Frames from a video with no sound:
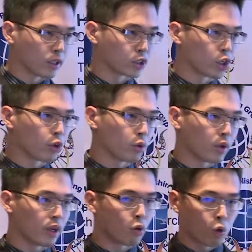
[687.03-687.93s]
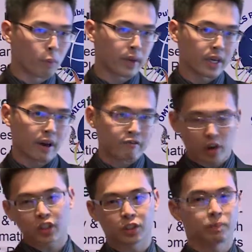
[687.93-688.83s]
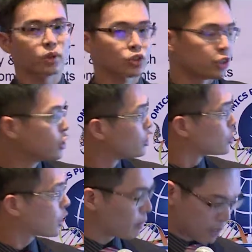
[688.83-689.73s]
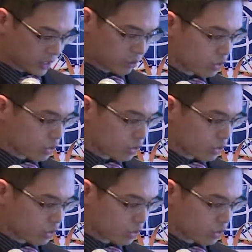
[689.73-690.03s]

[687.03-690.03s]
So it will be advisable to use a much